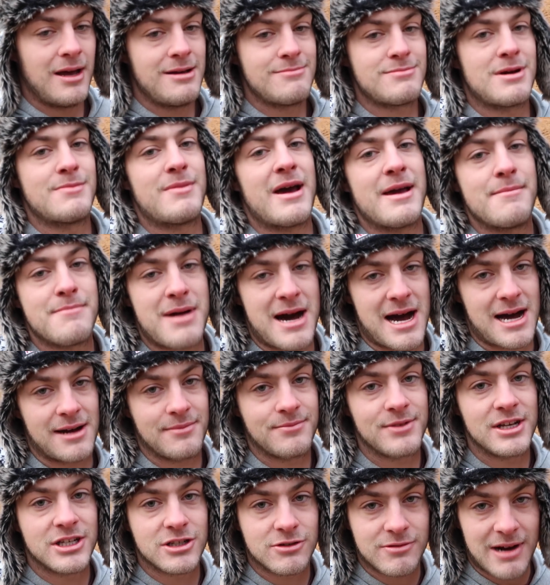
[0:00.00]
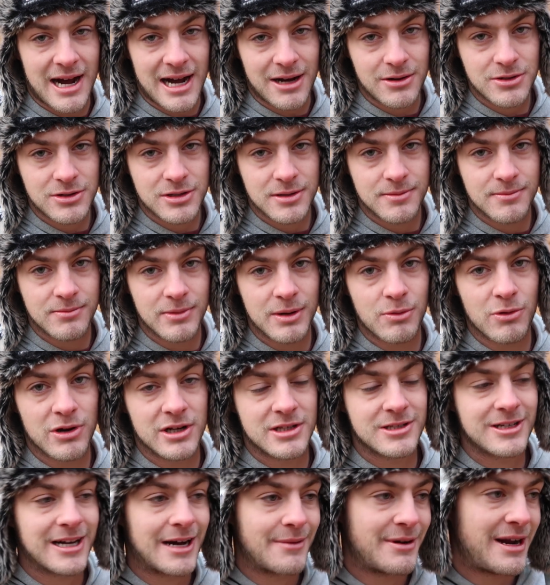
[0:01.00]
my mate Matt is around. We
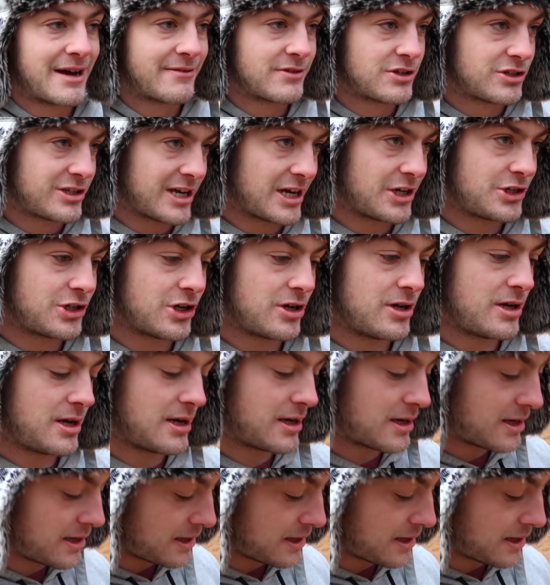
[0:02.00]
wanted to come and have a session.